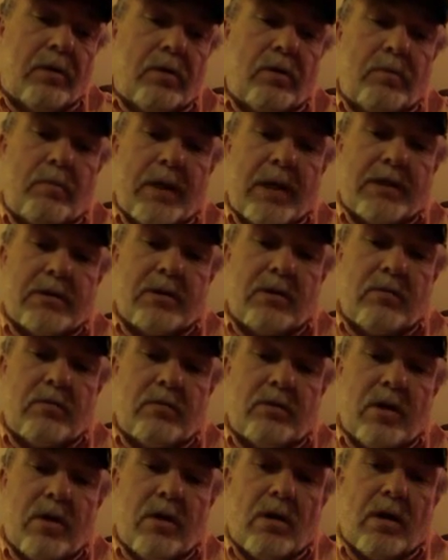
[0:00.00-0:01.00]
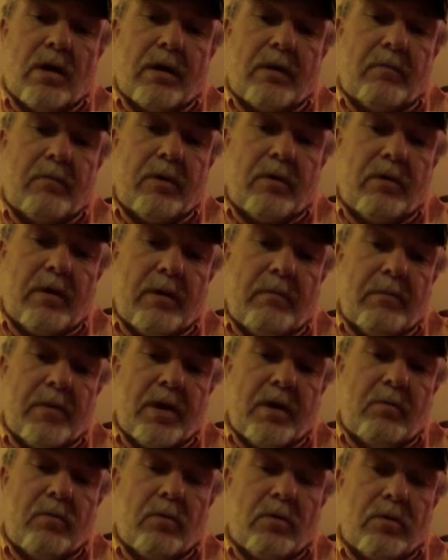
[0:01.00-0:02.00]
Too bad it's a little dark and we're going to have
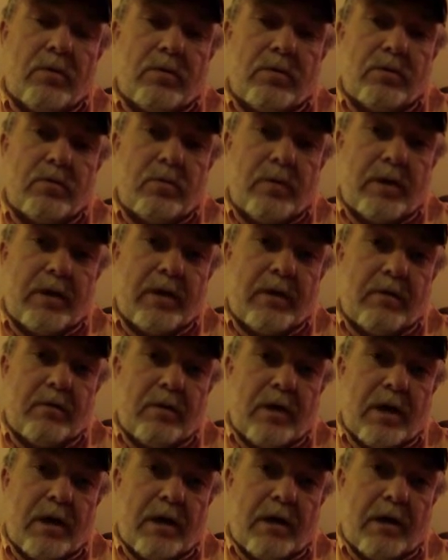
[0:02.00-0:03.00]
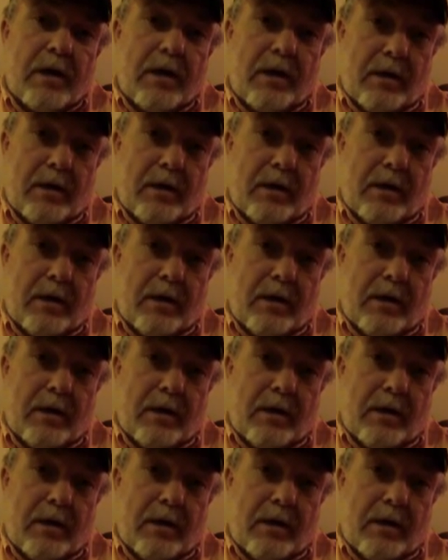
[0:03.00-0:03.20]
muddy water this weekend, right?